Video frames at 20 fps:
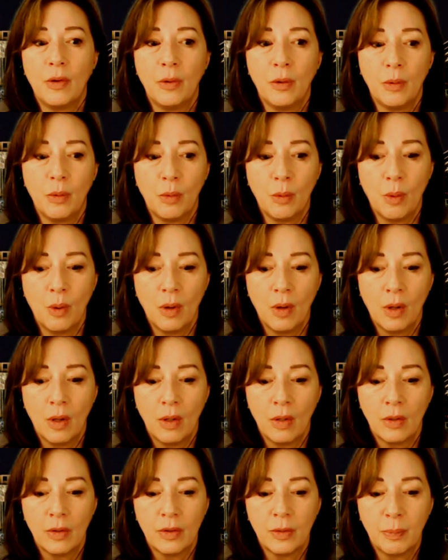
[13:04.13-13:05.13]
to
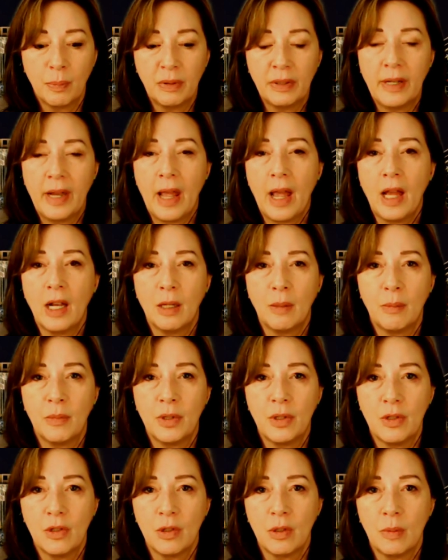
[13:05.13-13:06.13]
split
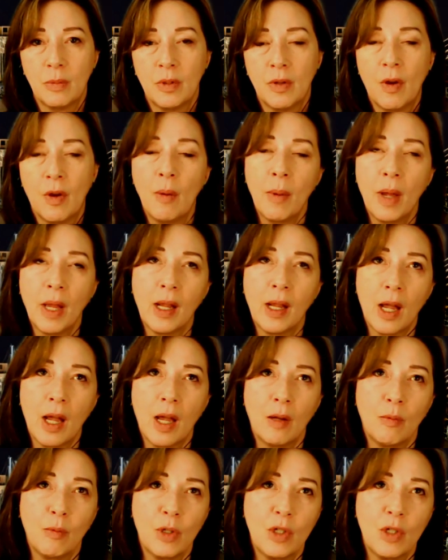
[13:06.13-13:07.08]
atoms in terms of, oh my God,